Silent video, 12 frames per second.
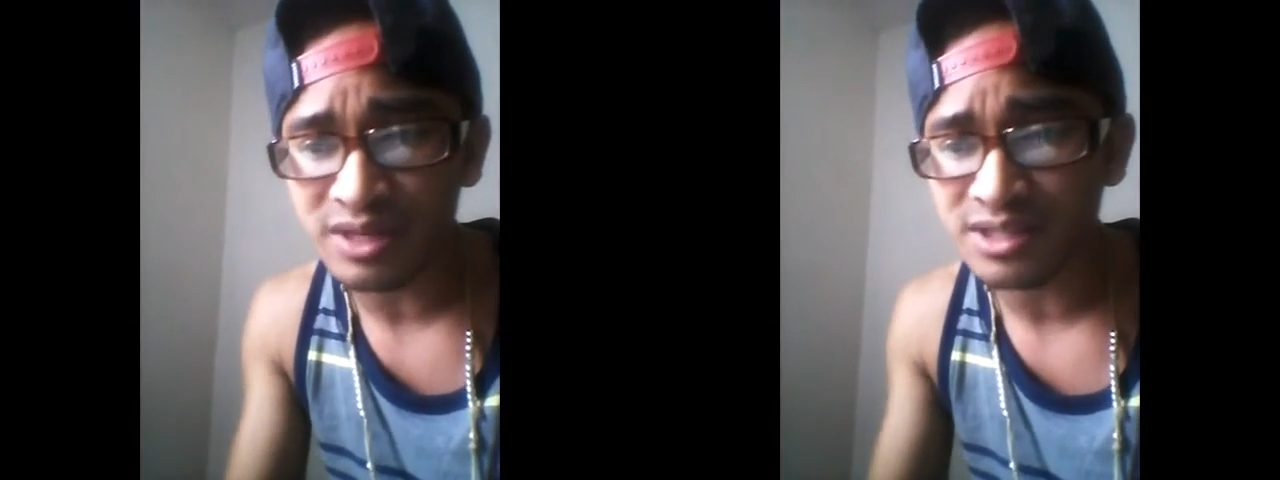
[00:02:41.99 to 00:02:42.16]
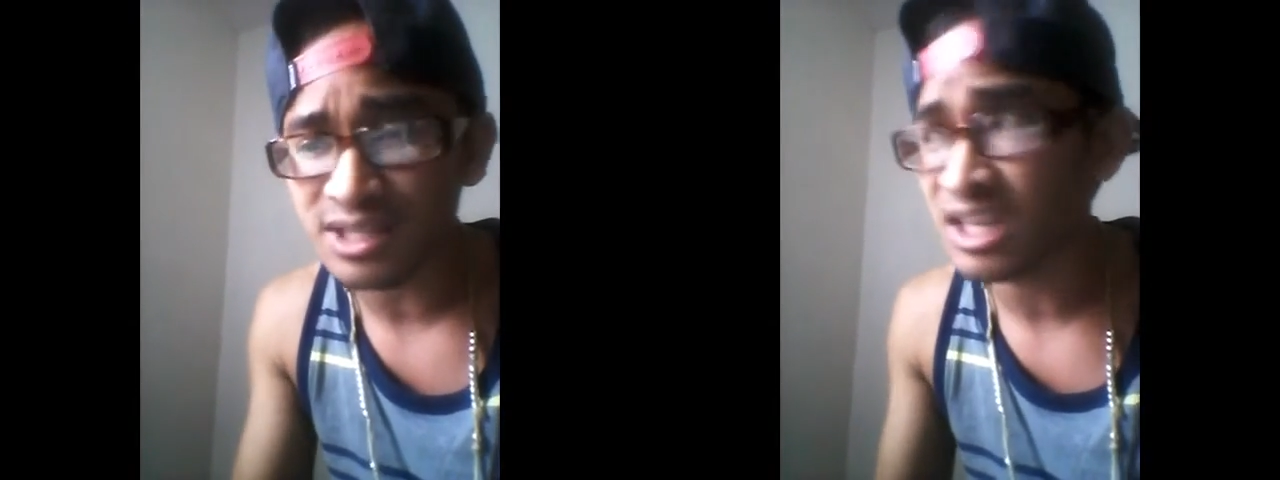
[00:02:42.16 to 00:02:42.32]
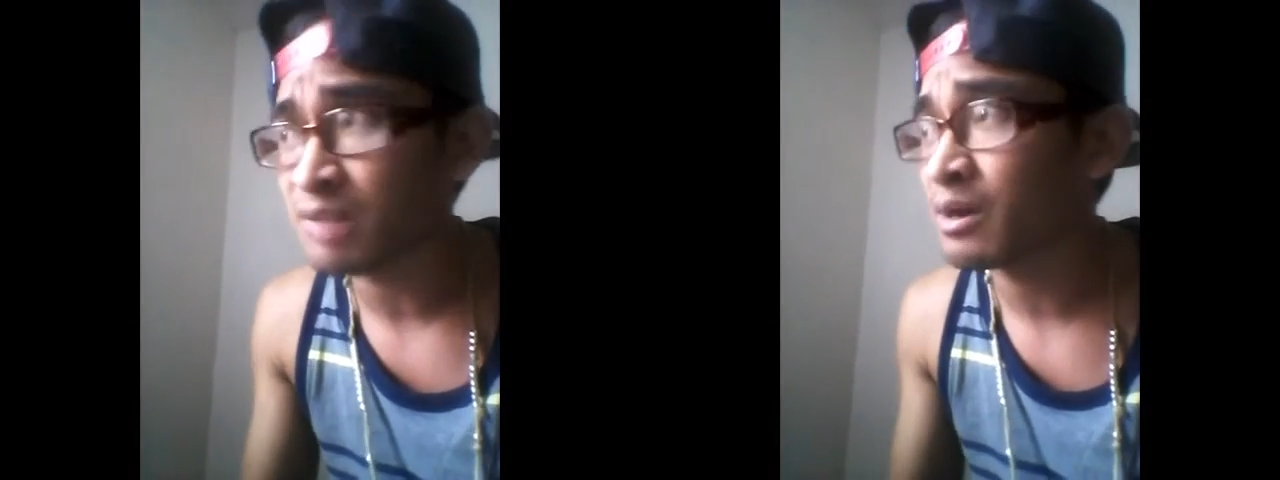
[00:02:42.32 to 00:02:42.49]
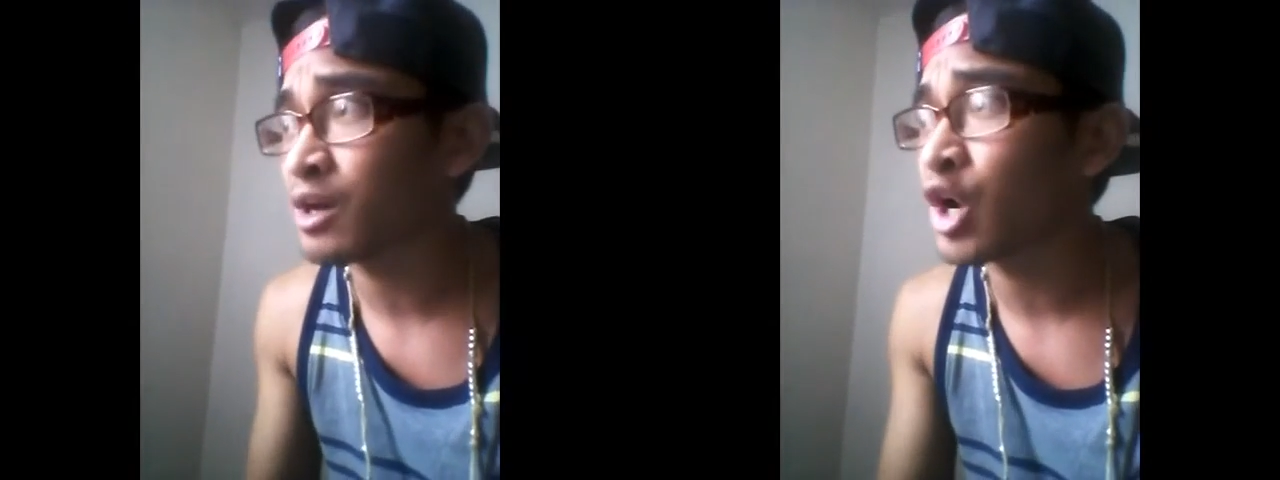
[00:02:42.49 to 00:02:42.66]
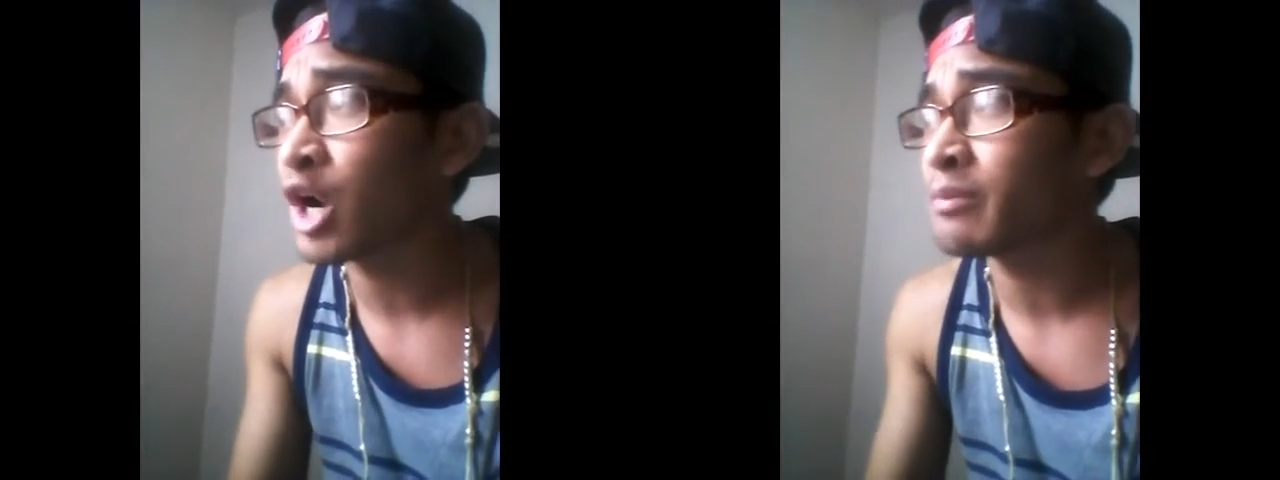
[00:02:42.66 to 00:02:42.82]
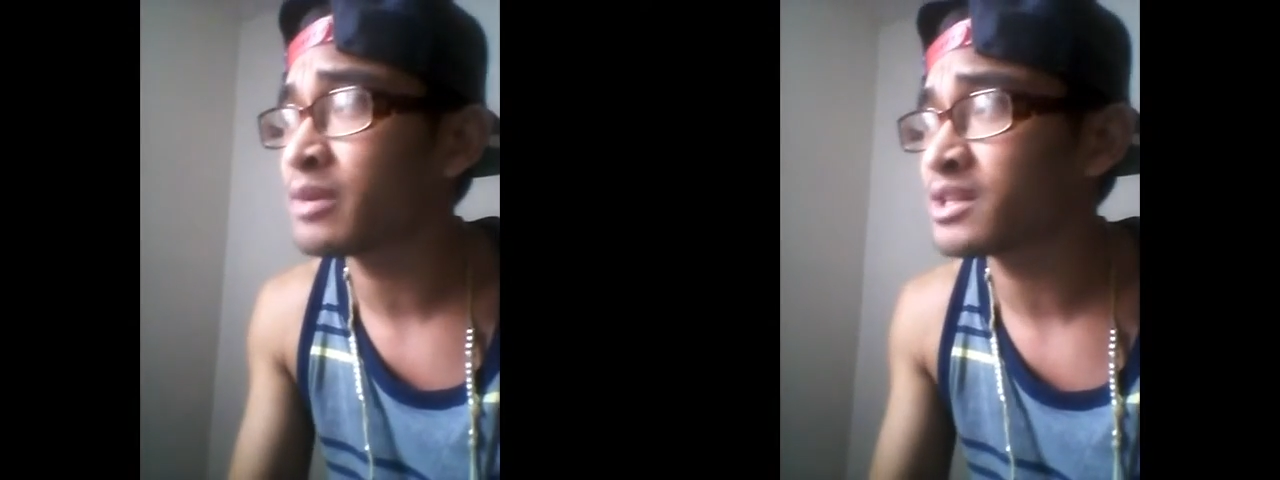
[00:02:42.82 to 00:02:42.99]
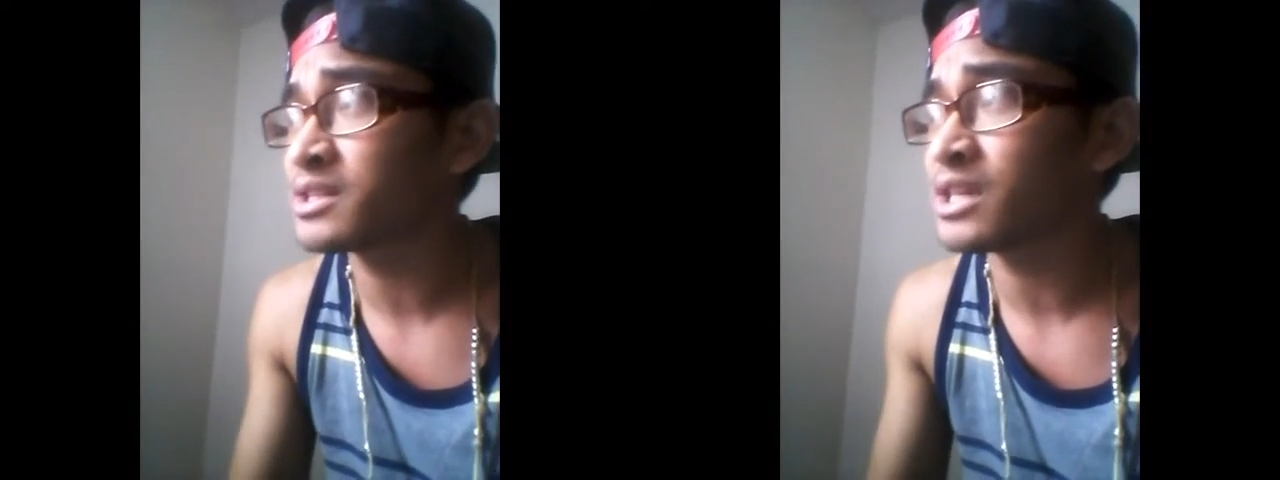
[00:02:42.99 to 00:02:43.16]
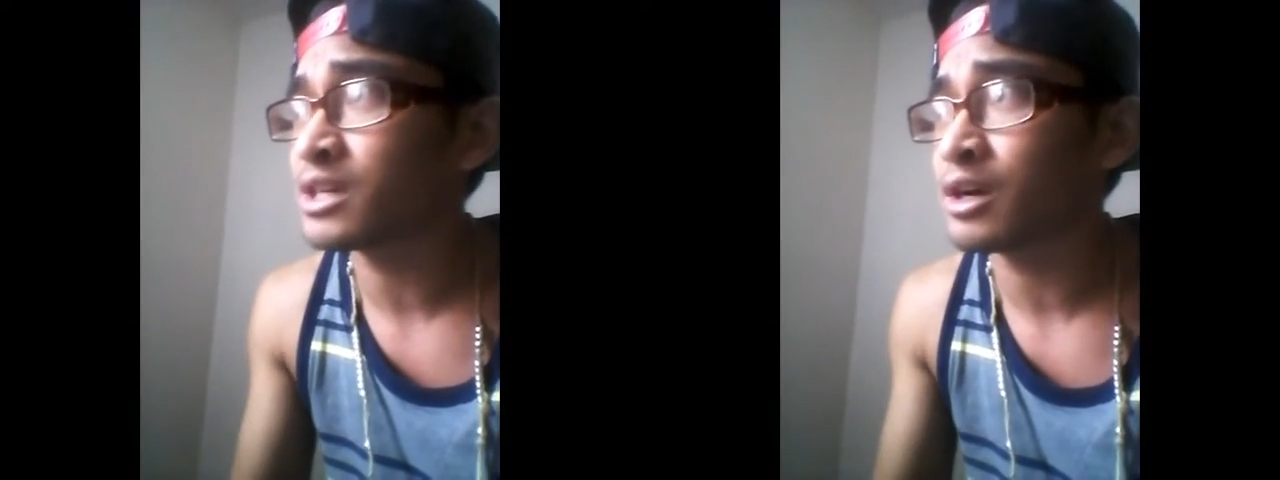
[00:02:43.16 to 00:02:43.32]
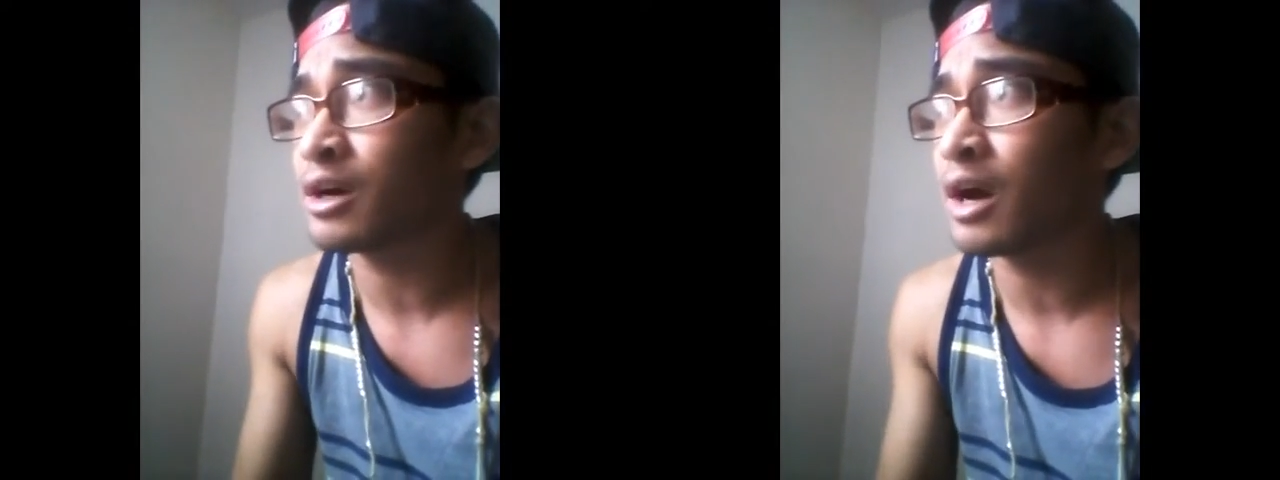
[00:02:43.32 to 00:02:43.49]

been seeking, but you call me the seeker.